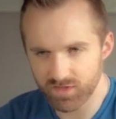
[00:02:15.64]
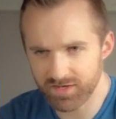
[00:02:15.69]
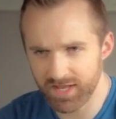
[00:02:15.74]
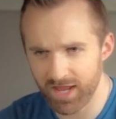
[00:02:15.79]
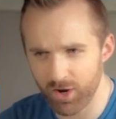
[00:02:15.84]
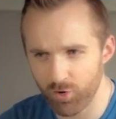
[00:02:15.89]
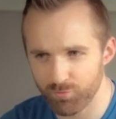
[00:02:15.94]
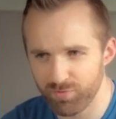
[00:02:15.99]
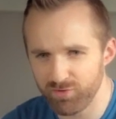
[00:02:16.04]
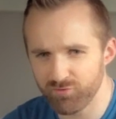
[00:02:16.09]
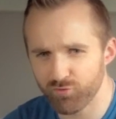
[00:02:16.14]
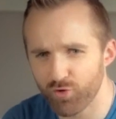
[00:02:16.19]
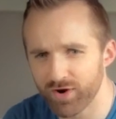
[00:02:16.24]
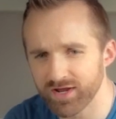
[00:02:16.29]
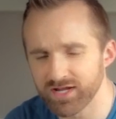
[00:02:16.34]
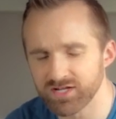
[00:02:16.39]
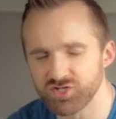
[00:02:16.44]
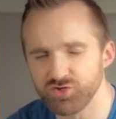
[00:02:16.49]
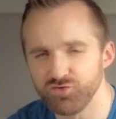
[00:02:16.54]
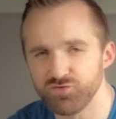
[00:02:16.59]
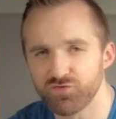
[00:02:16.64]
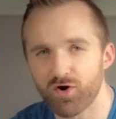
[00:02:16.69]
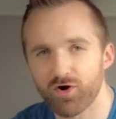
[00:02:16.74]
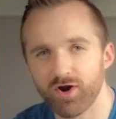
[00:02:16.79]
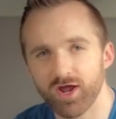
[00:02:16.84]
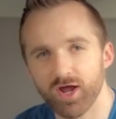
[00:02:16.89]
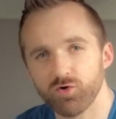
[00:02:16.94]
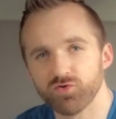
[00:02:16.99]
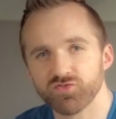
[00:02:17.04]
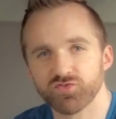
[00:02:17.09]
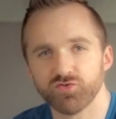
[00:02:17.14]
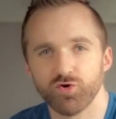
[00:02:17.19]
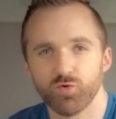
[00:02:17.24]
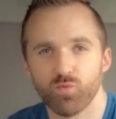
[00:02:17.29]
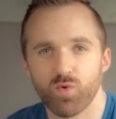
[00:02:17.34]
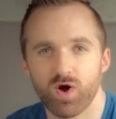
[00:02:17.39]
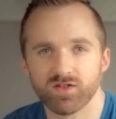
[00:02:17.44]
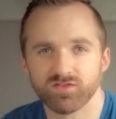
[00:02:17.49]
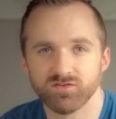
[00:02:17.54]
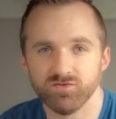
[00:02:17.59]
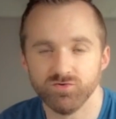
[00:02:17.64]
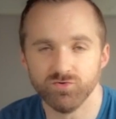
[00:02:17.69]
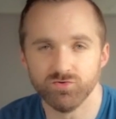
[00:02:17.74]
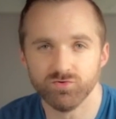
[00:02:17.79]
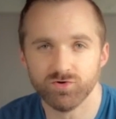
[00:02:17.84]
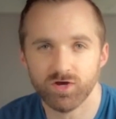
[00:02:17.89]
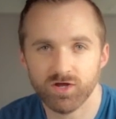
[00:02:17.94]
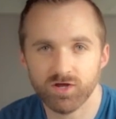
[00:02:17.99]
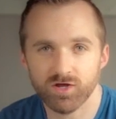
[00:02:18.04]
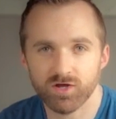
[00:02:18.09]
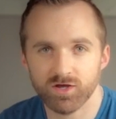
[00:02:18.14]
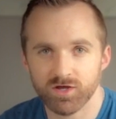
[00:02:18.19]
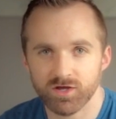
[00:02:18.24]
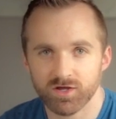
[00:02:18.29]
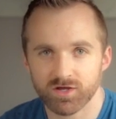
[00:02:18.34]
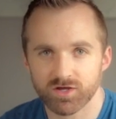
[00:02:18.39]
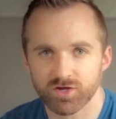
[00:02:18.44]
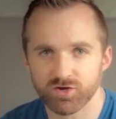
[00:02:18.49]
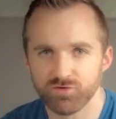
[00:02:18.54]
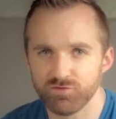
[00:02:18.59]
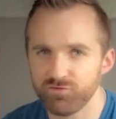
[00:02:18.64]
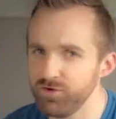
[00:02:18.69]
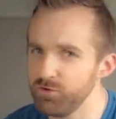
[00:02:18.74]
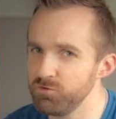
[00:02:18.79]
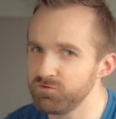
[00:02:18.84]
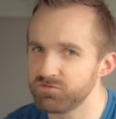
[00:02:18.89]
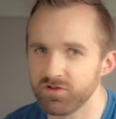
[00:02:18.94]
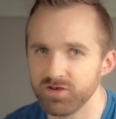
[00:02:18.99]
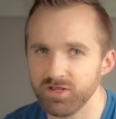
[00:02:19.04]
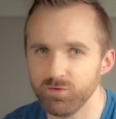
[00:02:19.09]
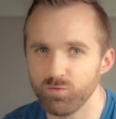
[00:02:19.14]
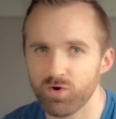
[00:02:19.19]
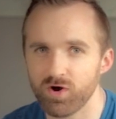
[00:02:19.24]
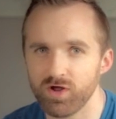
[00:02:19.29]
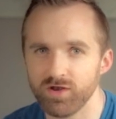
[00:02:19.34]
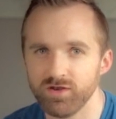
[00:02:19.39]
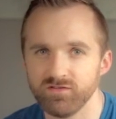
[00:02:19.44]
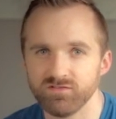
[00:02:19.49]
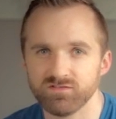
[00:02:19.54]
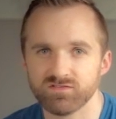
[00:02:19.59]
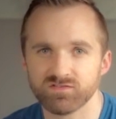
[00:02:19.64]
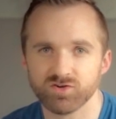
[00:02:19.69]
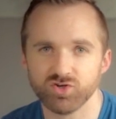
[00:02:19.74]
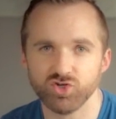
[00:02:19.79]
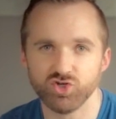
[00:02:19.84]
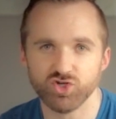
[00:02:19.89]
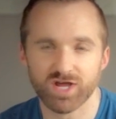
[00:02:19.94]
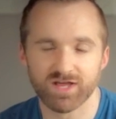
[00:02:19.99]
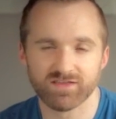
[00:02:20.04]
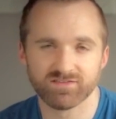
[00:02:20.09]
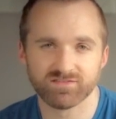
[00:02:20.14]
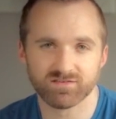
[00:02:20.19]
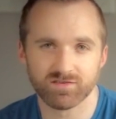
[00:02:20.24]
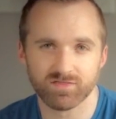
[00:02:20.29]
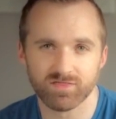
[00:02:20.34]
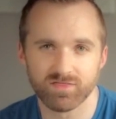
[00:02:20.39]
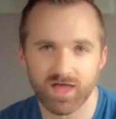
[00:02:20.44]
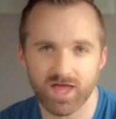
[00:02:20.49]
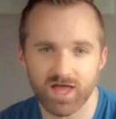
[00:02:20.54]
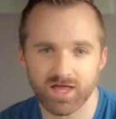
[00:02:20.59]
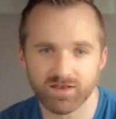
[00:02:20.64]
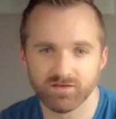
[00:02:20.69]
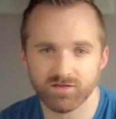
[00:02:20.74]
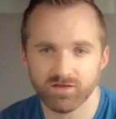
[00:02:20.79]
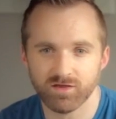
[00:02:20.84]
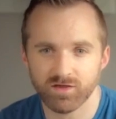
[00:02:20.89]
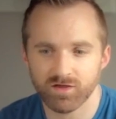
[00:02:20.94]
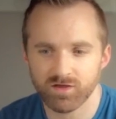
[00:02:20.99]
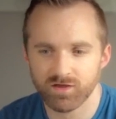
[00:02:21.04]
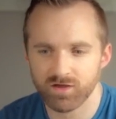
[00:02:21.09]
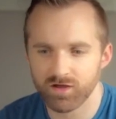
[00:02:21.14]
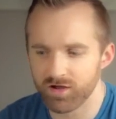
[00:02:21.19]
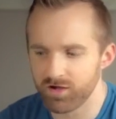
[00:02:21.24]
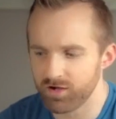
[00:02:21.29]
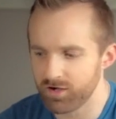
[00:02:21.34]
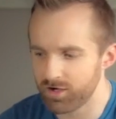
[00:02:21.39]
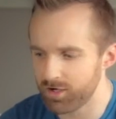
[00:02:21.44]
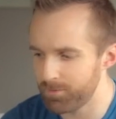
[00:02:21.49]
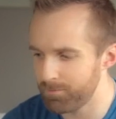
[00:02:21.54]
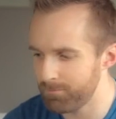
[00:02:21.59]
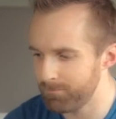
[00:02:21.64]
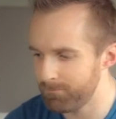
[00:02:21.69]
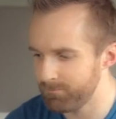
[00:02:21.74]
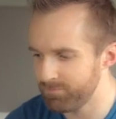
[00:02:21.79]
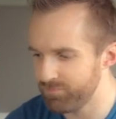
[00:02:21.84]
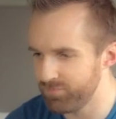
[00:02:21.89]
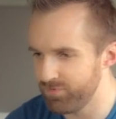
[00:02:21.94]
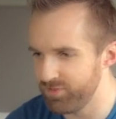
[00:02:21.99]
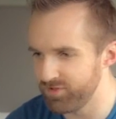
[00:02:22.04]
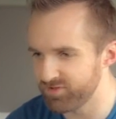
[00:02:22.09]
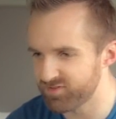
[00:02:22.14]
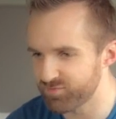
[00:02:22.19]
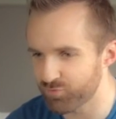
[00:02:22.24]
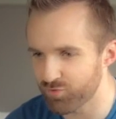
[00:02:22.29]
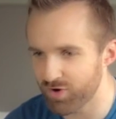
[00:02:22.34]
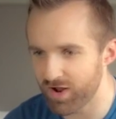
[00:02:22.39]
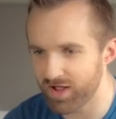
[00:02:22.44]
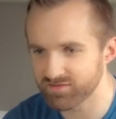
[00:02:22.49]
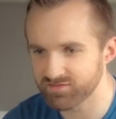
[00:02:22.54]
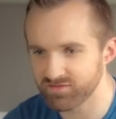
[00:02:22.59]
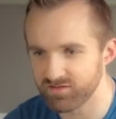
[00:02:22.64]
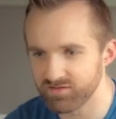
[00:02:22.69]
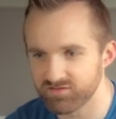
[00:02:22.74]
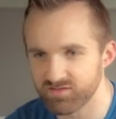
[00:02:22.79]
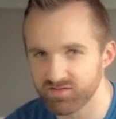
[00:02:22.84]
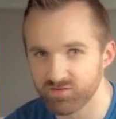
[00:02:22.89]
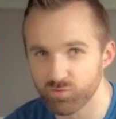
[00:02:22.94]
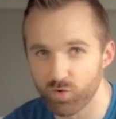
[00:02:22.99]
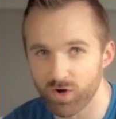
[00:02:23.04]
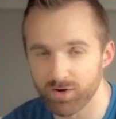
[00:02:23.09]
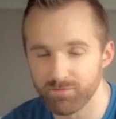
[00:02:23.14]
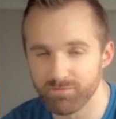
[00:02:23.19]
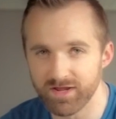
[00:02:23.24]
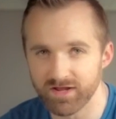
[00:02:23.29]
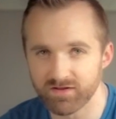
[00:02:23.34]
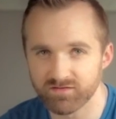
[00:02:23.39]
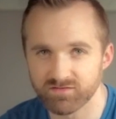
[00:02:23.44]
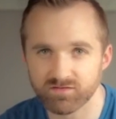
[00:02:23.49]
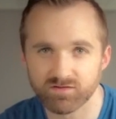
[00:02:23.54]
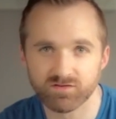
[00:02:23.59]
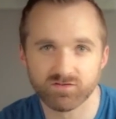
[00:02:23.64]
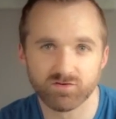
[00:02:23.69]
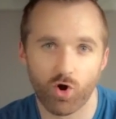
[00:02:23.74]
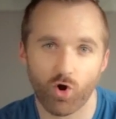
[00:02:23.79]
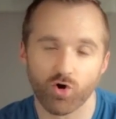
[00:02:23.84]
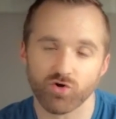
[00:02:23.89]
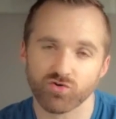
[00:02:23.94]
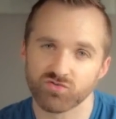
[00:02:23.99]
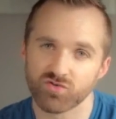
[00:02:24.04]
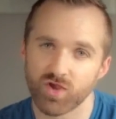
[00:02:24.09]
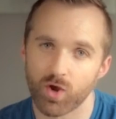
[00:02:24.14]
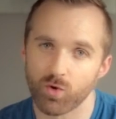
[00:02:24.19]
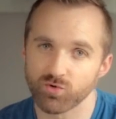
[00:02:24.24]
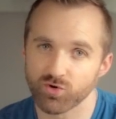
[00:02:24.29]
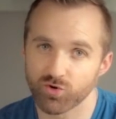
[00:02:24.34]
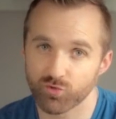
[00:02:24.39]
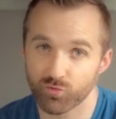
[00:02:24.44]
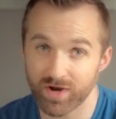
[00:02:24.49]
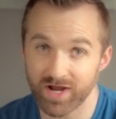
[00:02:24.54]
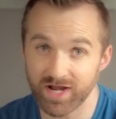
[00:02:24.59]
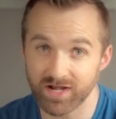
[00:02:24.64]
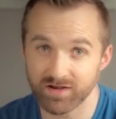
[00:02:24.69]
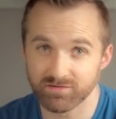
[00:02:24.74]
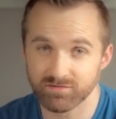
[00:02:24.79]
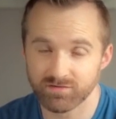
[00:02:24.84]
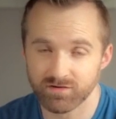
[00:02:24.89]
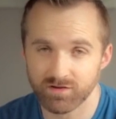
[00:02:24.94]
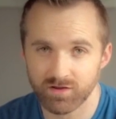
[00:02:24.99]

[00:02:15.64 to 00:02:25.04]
Now, before I get too far, I also don't want to confuse anyone and suggest that this process is what makes guitars sound great.